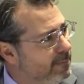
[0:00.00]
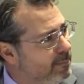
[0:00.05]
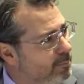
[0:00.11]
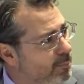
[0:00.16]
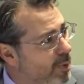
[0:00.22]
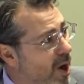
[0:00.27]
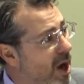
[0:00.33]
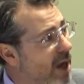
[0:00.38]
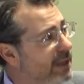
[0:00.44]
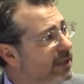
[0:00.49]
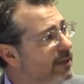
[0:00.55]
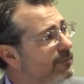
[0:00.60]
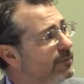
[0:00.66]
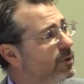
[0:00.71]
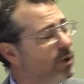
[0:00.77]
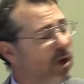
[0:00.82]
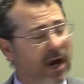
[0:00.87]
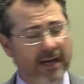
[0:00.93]
body
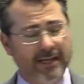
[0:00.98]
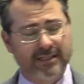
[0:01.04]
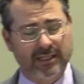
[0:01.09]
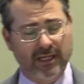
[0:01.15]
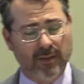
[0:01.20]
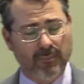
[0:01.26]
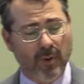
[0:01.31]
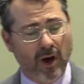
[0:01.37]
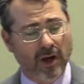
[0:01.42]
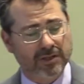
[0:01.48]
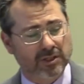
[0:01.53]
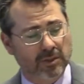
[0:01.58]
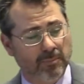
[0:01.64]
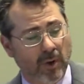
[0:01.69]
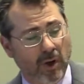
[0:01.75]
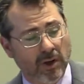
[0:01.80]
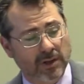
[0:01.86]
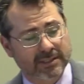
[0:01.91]
of Christ, the Apostle
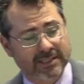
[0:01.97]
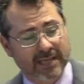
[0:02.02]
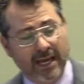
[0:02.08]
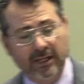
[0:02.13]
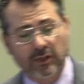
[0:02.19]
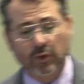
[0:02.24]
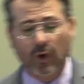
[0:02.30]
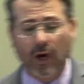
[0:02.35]
Paul said.